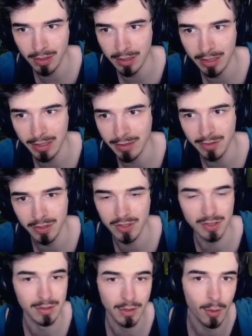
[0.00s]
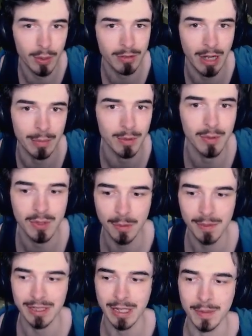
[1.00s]
and then just, holy crap, you do so
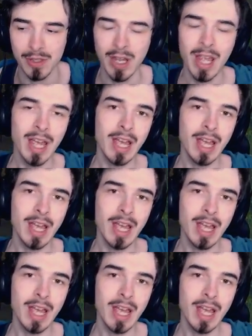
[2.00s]
much damage.